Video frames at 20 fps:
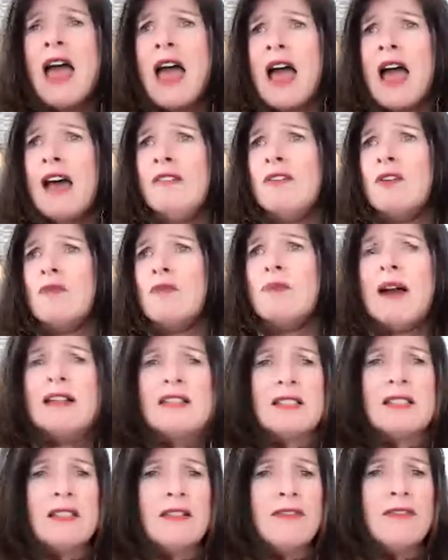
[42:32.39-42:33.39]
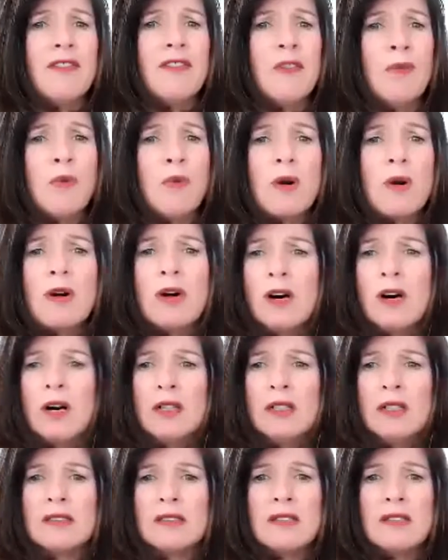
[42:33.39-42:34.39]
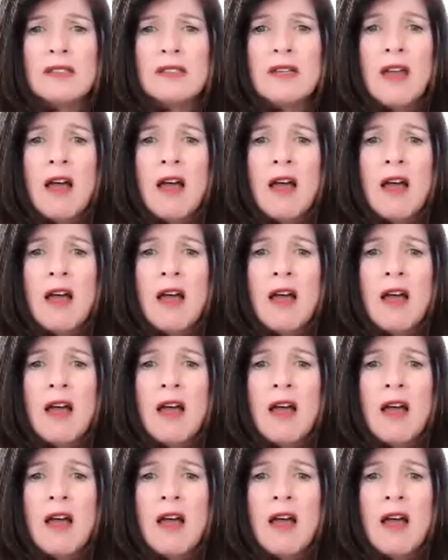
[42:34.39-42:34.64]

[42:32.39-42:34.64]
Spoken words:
the rest of the world